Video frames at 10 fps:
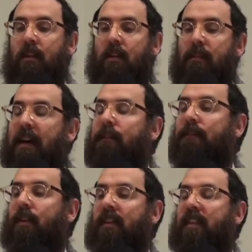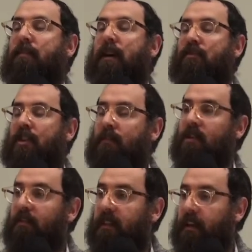the metaphor that the Baal Shem
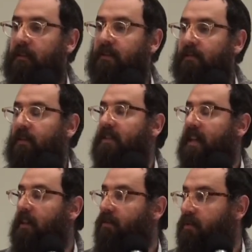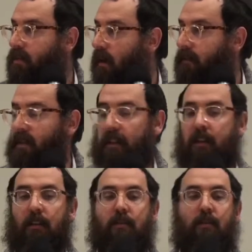Tov gives for Ezekiel's
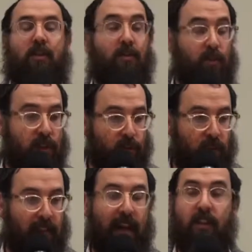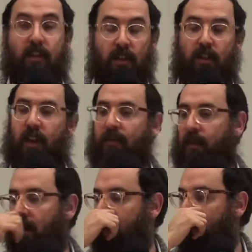prophecy, which relates to
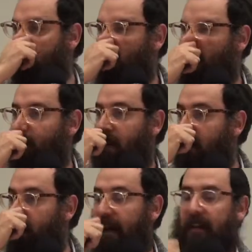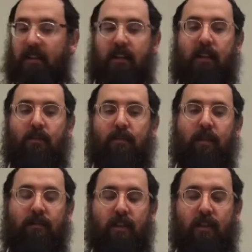Shavuot, because we read about Ezekiel's
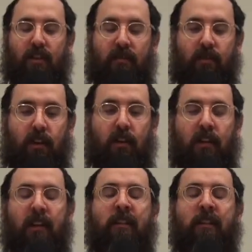prophecy on Shavuot,